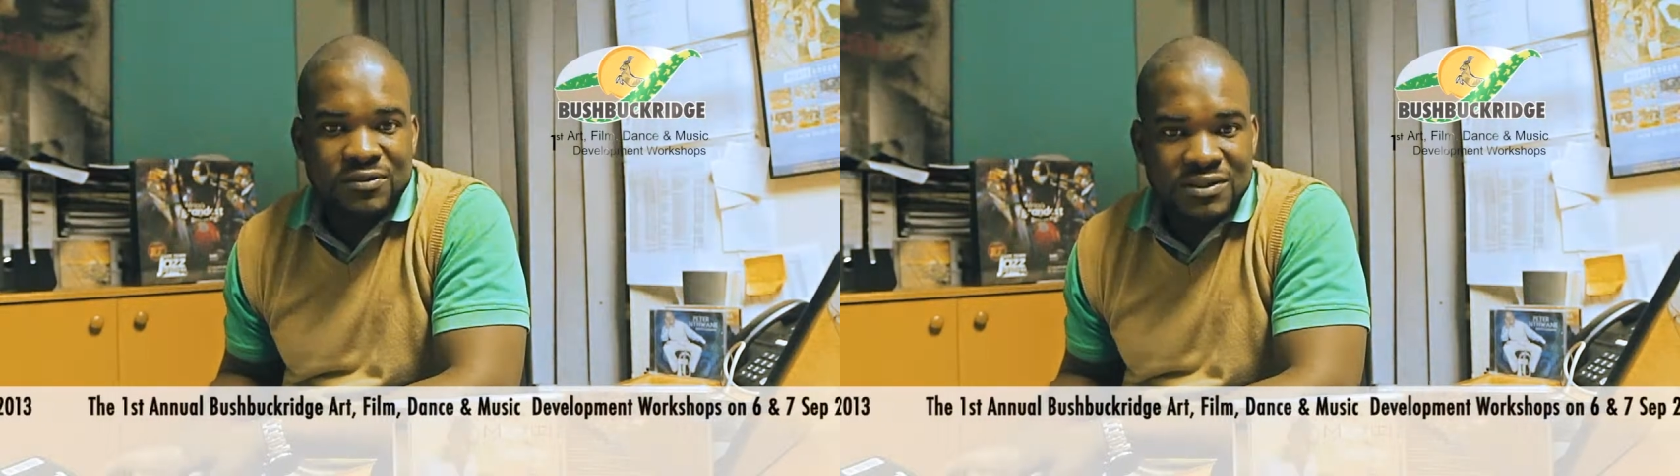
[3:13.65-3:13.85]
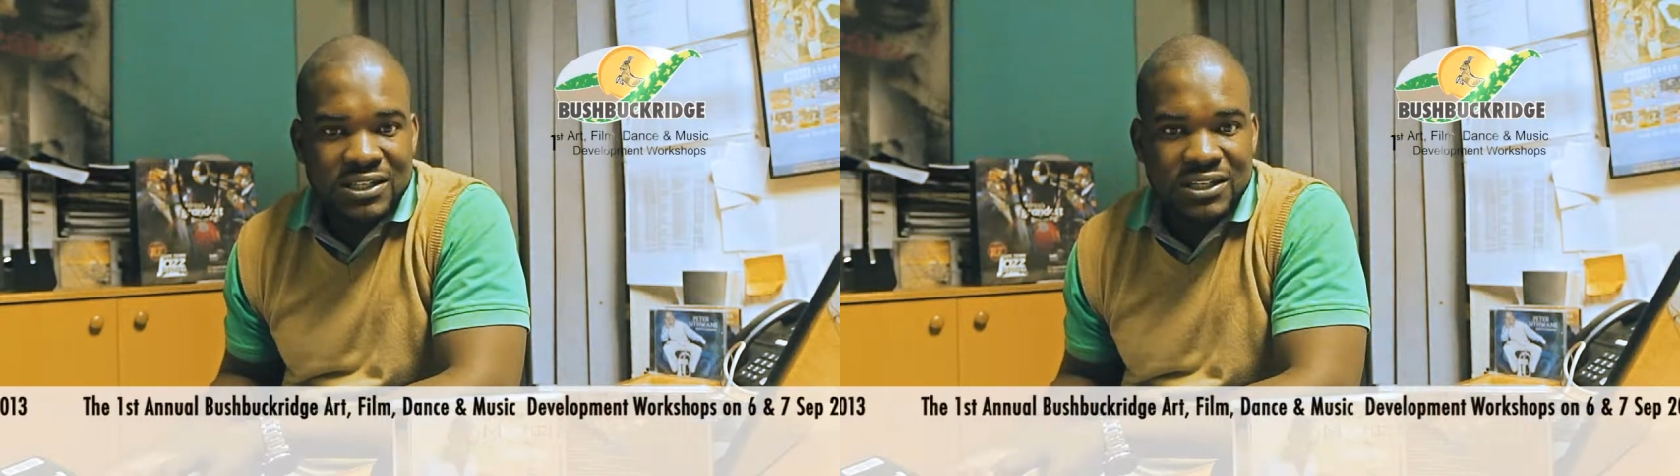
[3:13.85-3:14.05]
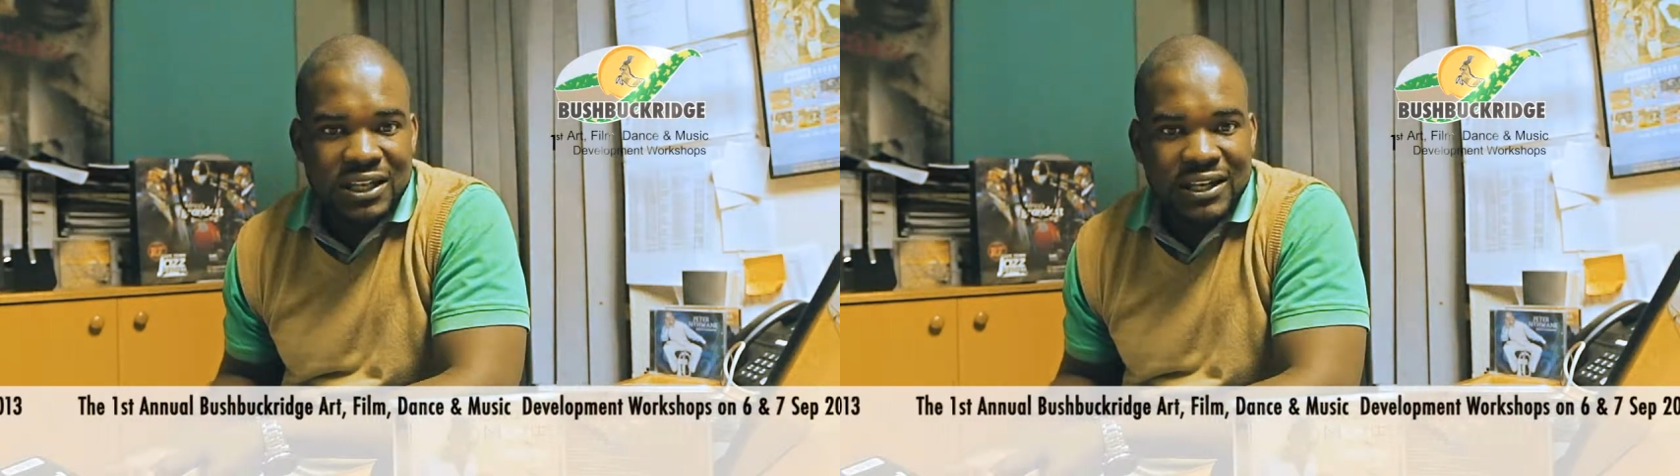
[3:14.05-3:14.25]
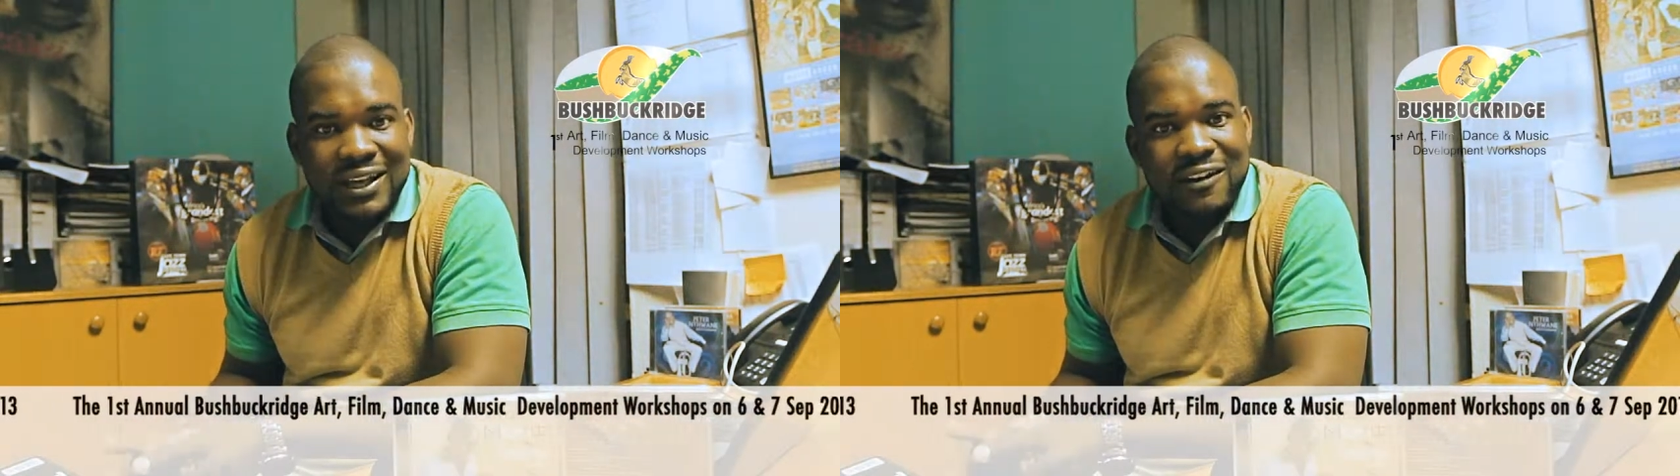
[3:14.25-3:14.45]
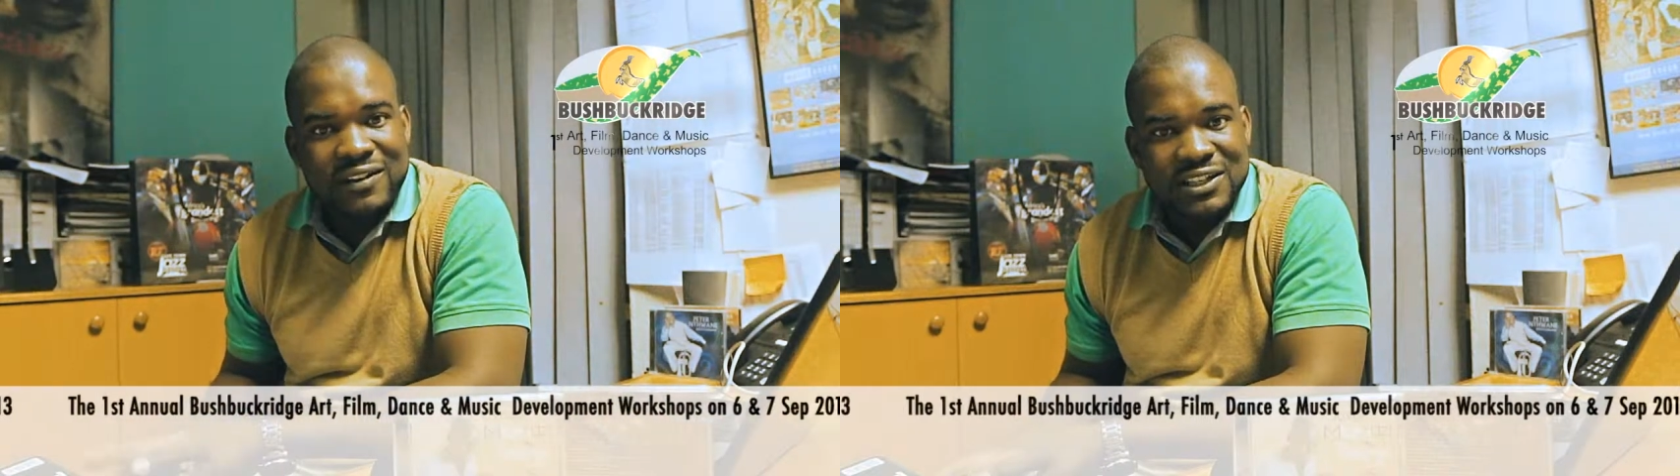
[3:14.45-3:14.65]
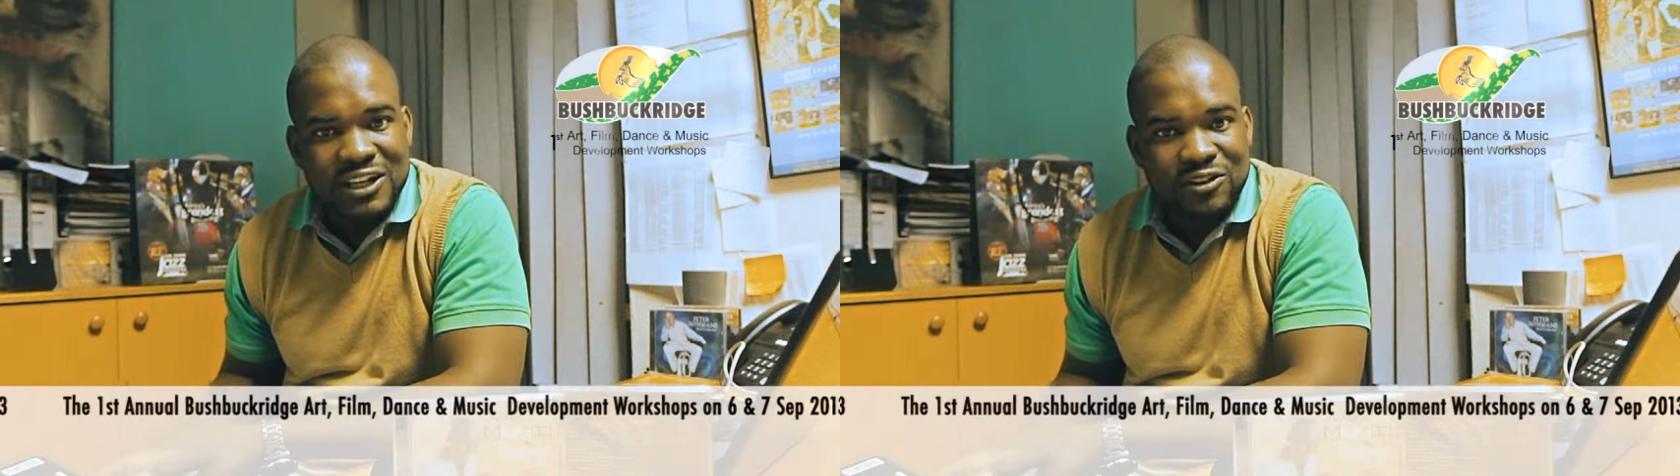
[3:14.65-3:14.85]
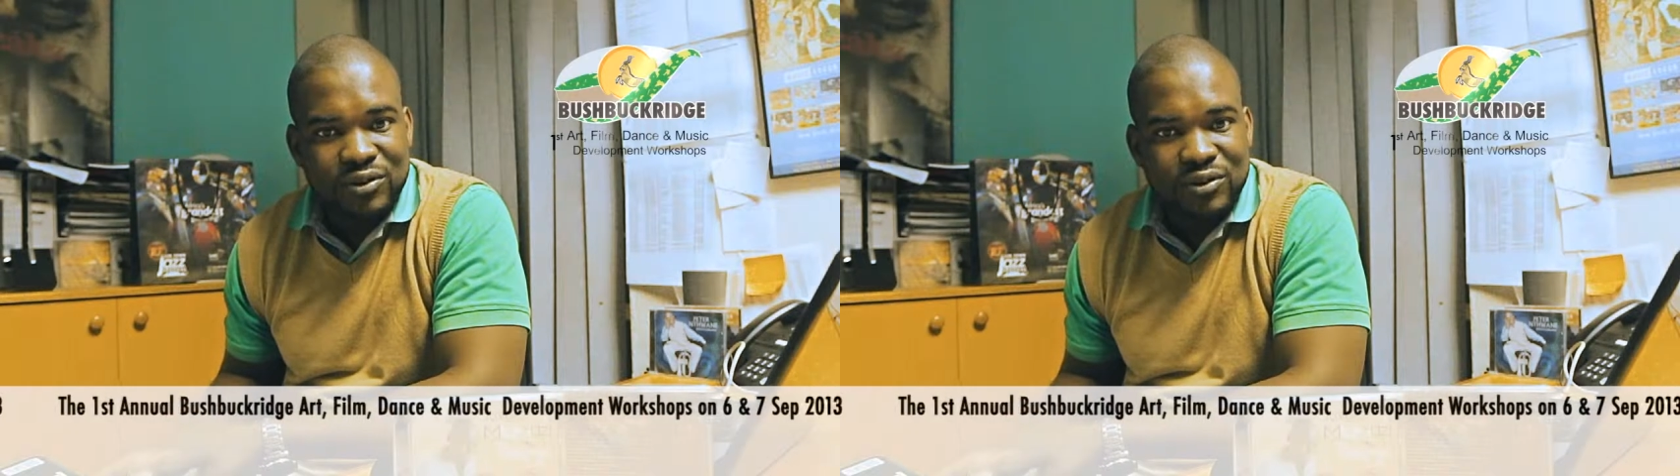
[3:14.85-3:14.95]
to sit and have a chat